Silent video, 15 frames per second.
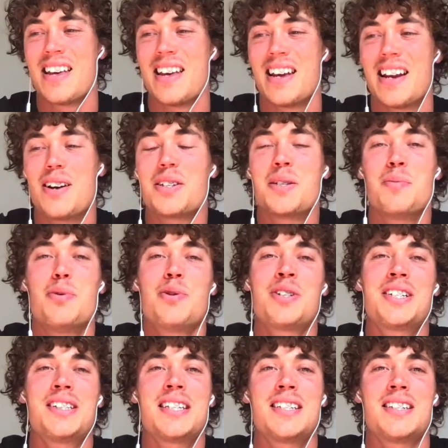Now, it's important to
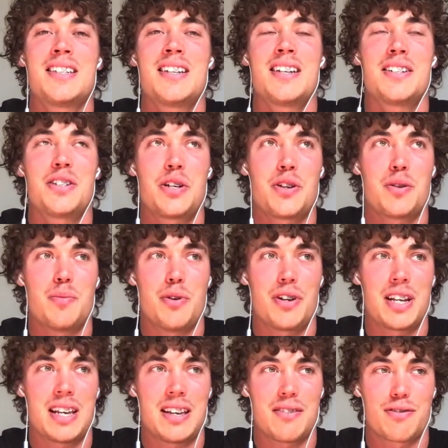listen to your
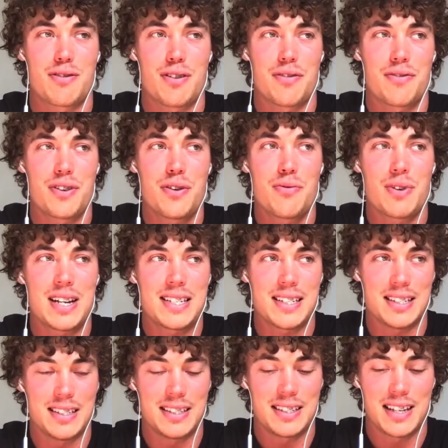body for a few reasons,